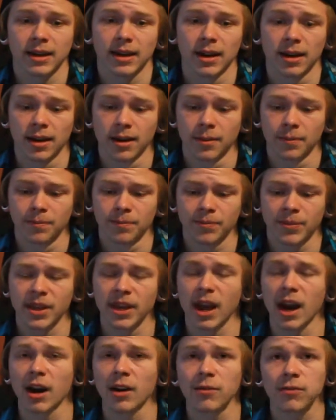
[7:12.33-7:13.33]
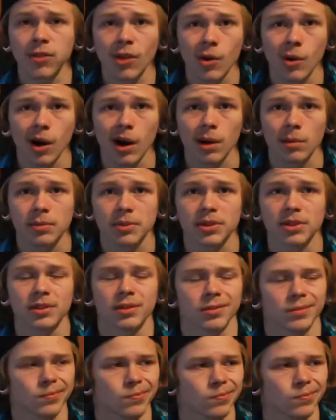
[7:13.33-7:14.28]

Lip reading: The airflow options,